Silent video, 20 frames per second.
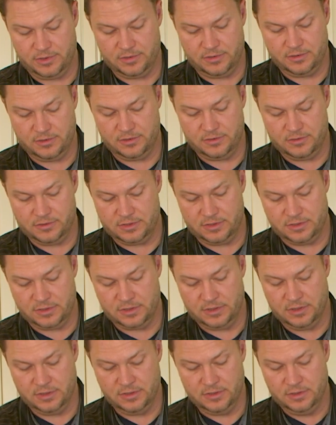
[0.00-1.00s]
you're using
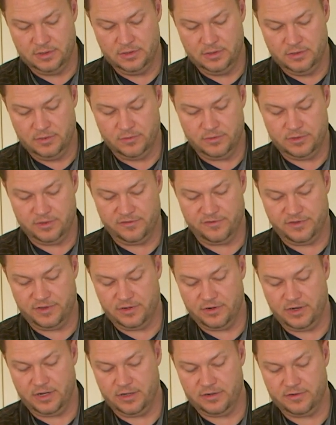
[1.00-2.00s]
when you
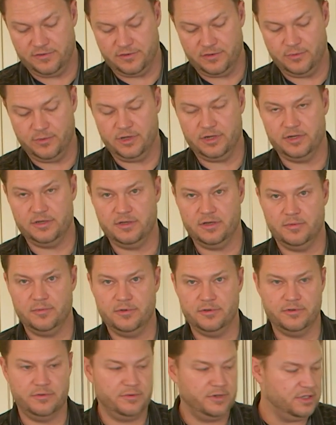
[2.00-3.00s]
figure out if you want to
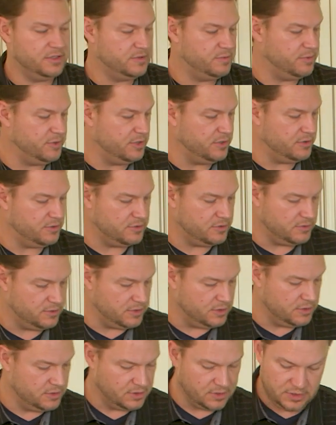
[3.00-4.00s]
double the recipe or
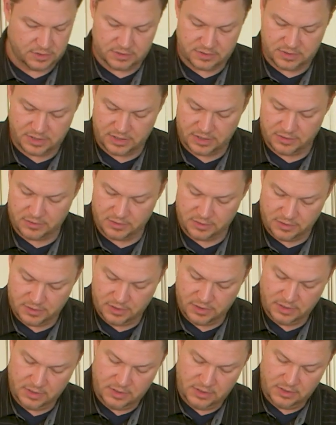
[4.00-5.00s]
do a standard.
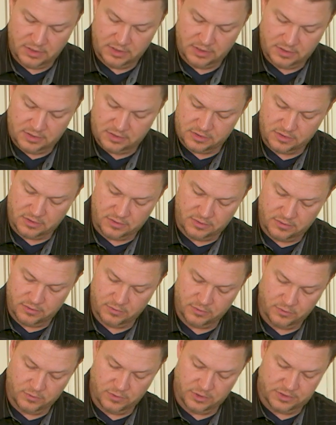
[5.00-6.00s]
So
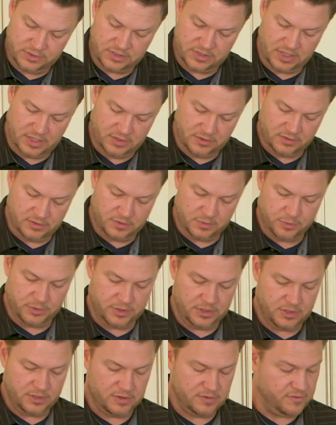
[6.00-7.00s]
1 standard is
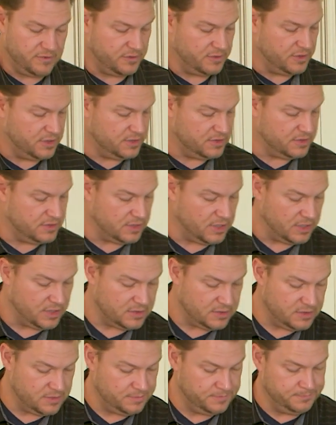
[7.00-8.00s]
pretty good for this
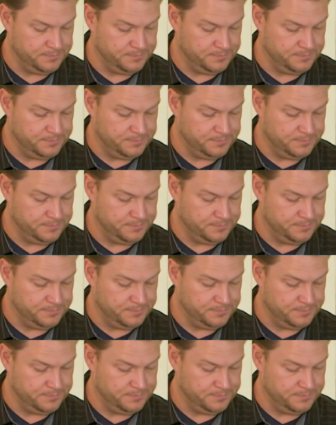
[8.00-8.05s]
size.